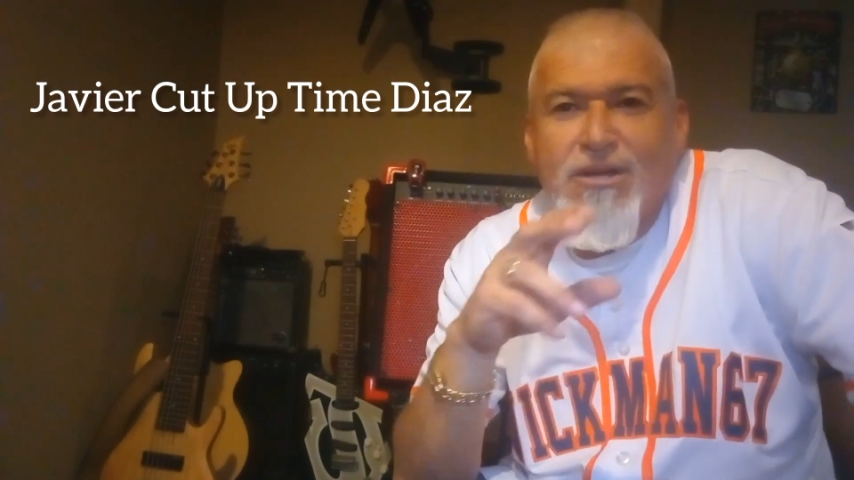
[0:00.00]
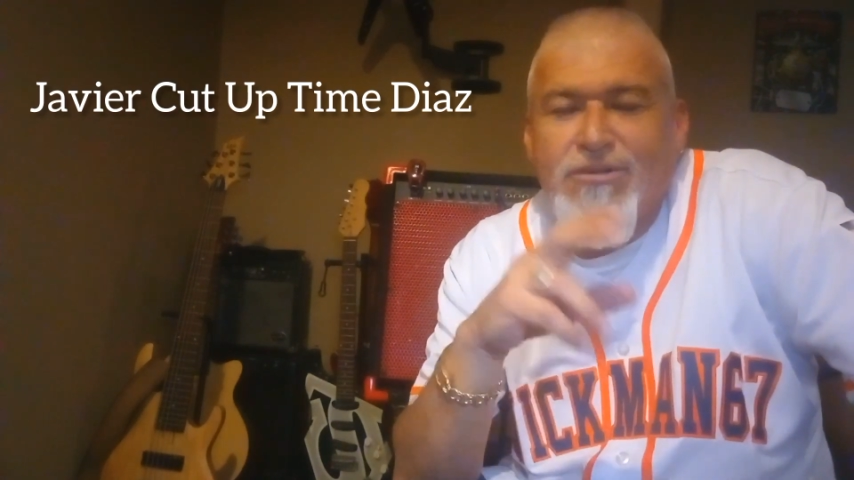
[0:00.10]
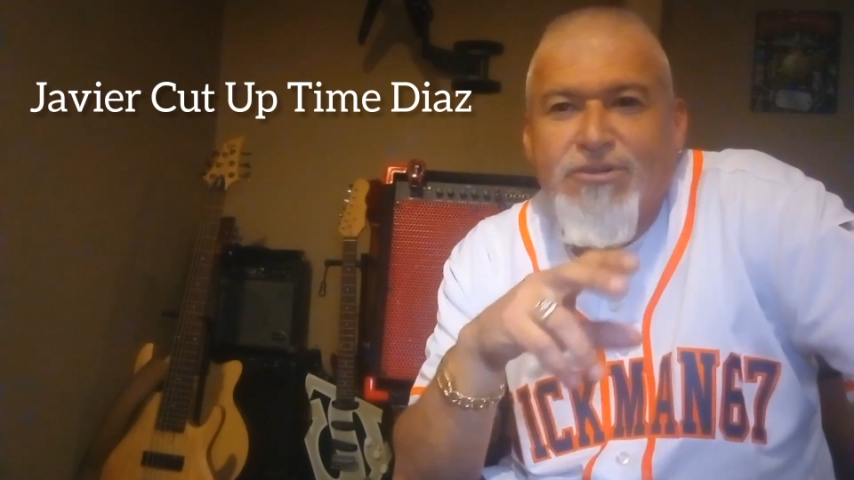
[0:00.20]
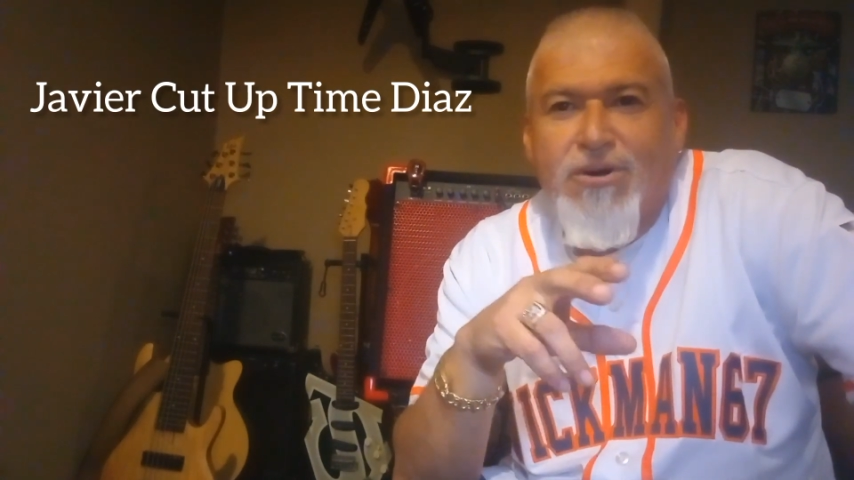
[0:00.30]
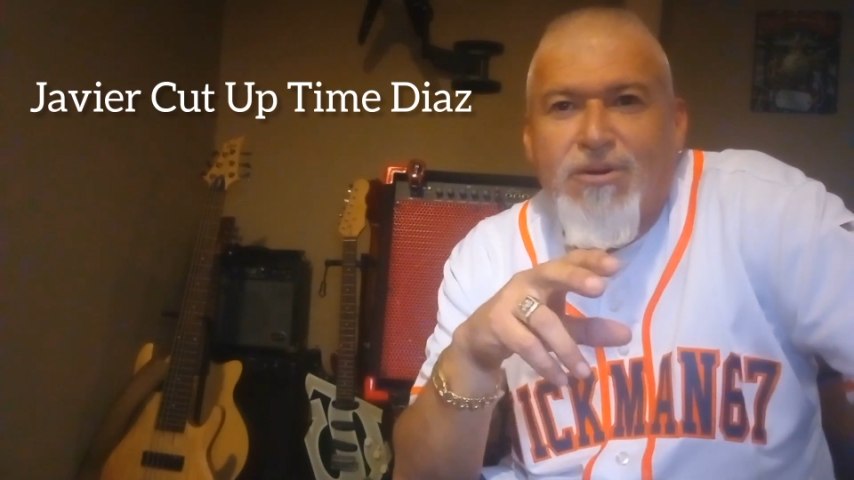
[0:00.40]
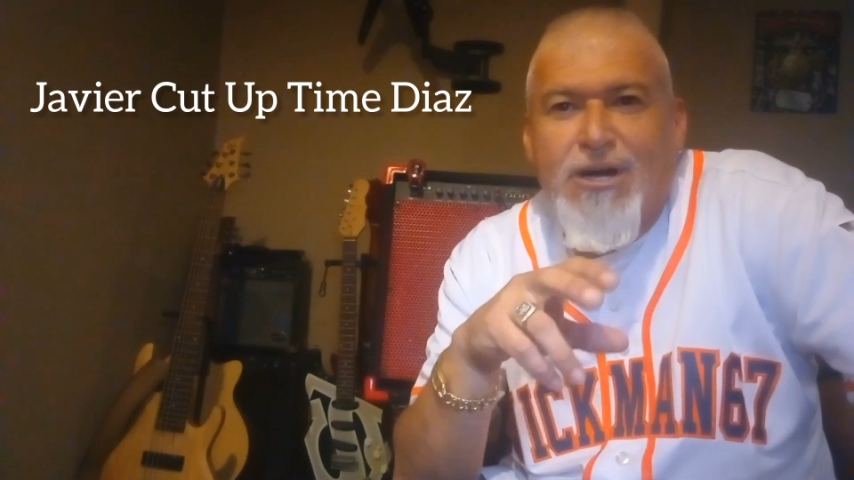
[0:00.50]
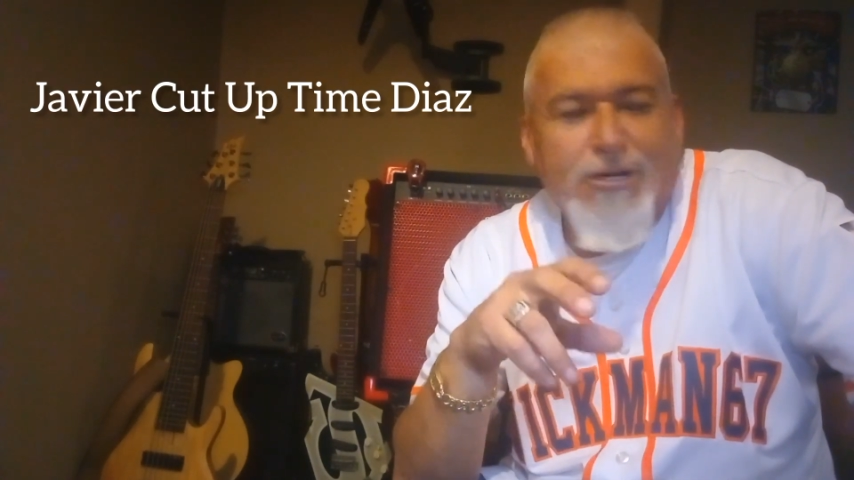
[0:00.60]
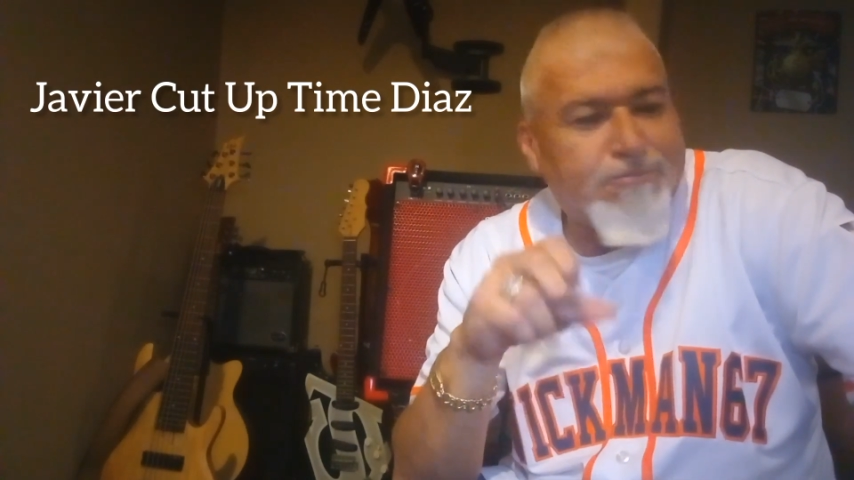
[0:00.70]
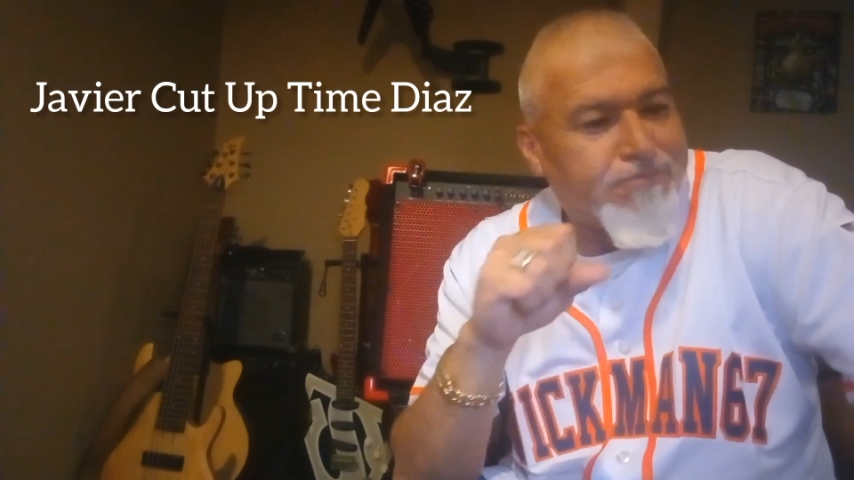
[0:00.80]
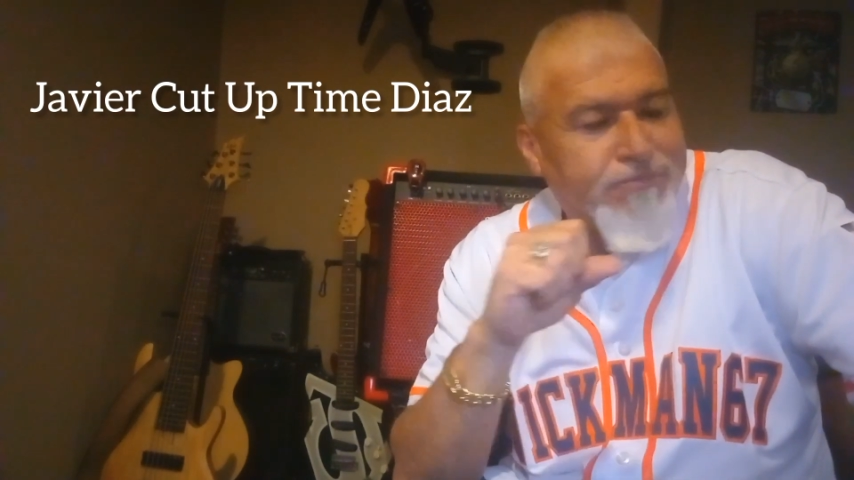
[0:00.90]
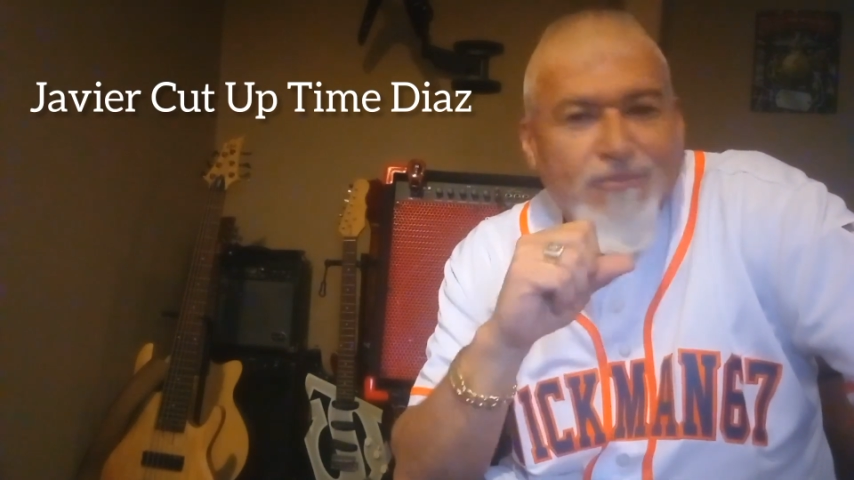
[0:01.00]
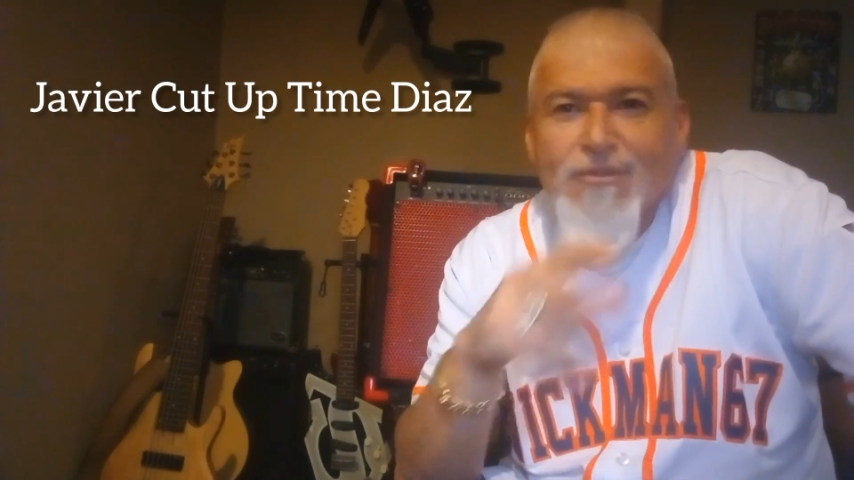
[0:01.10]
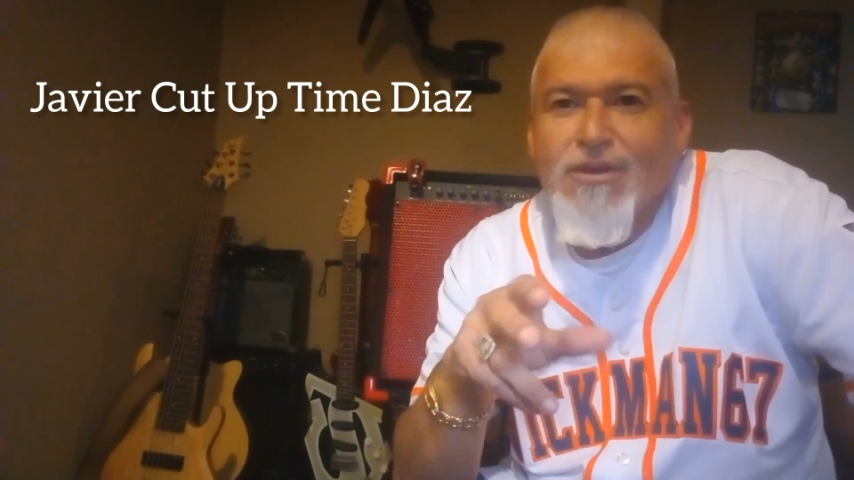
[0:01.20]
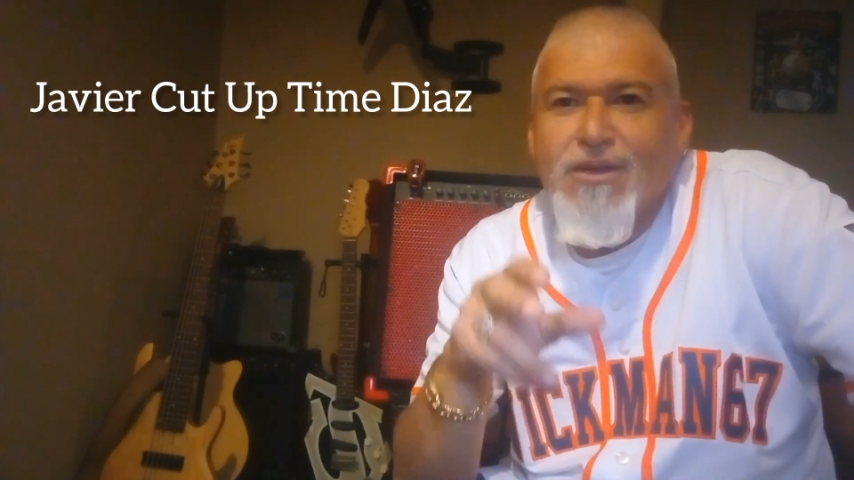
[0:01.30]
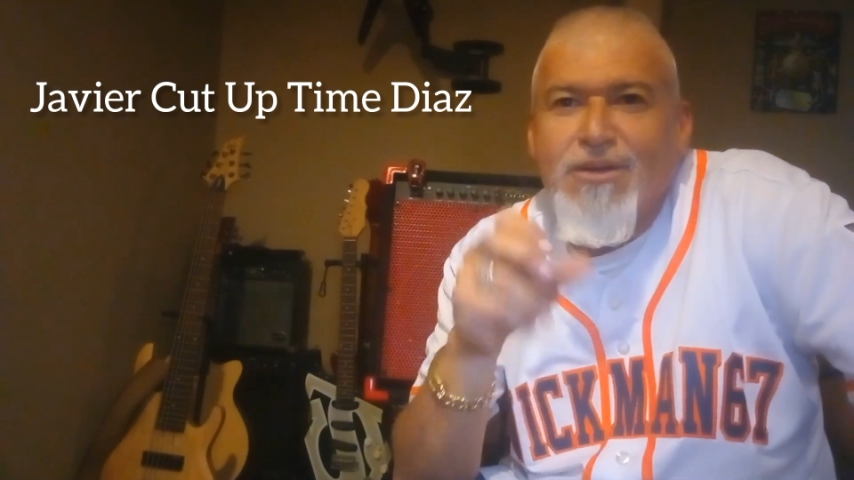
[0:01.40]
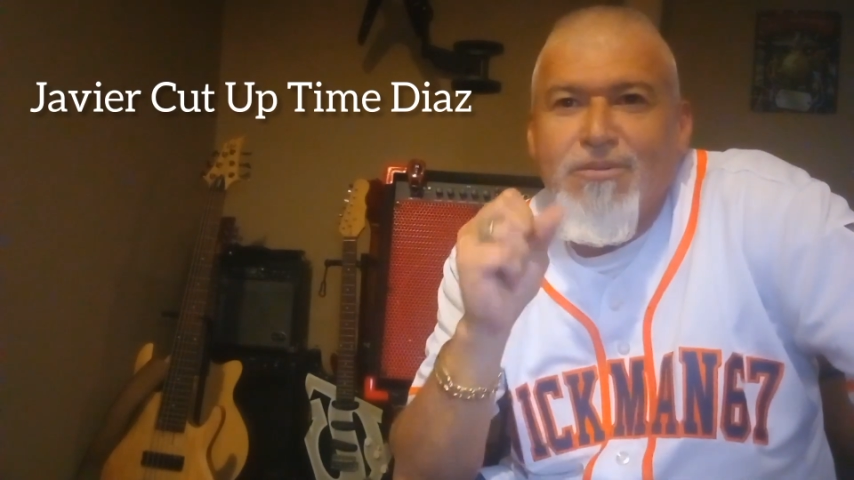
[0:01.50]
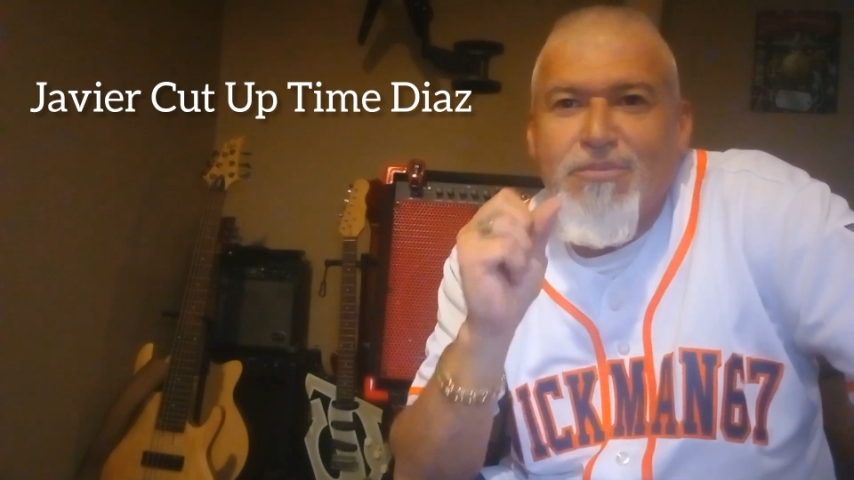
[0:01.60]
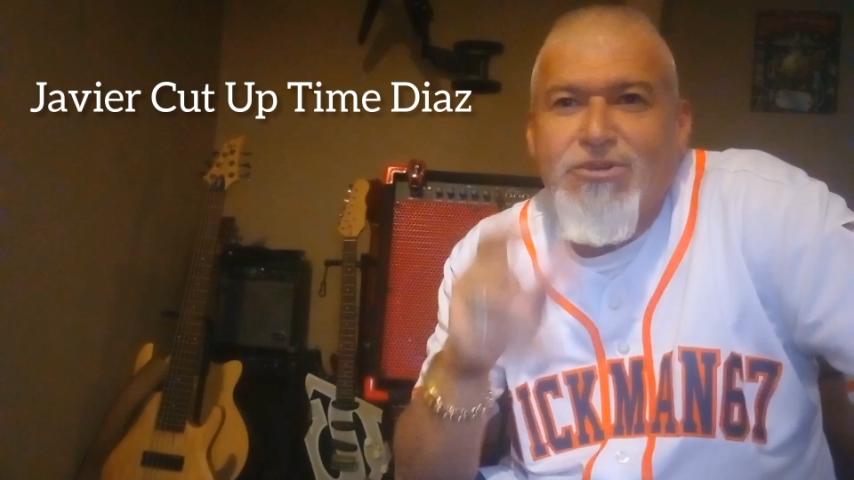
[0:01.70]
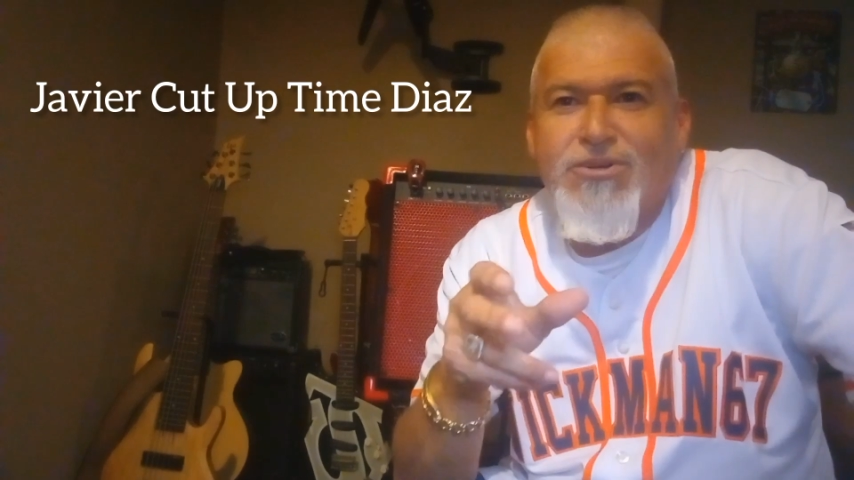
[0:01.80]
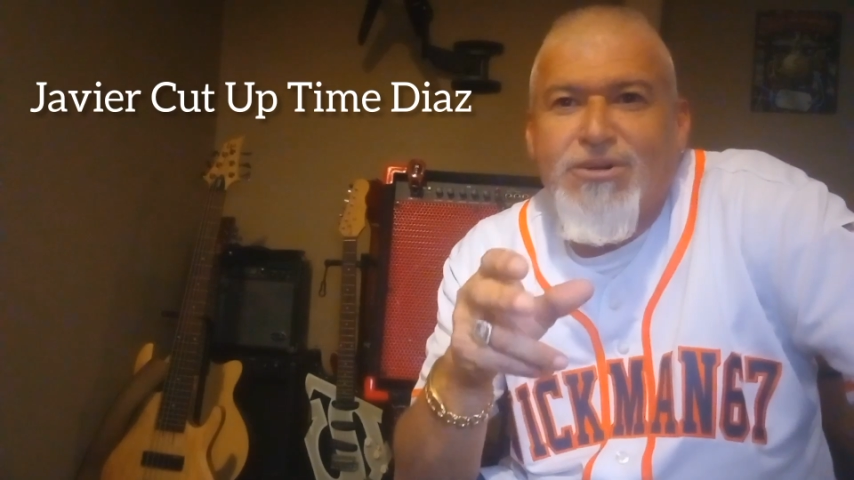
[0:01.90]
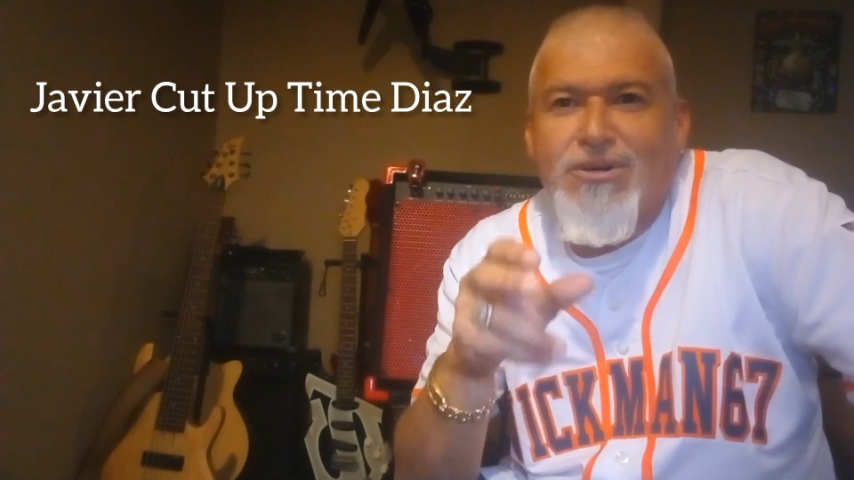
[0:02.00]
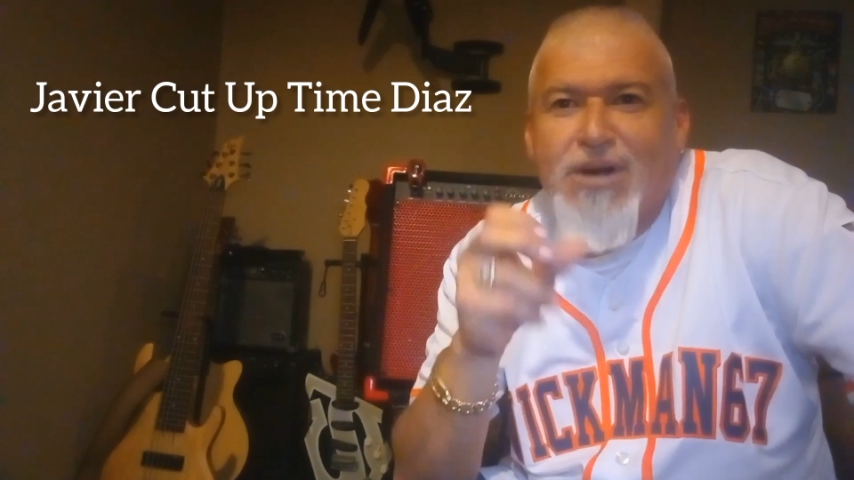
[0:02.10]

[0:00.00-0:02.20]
So, Mr.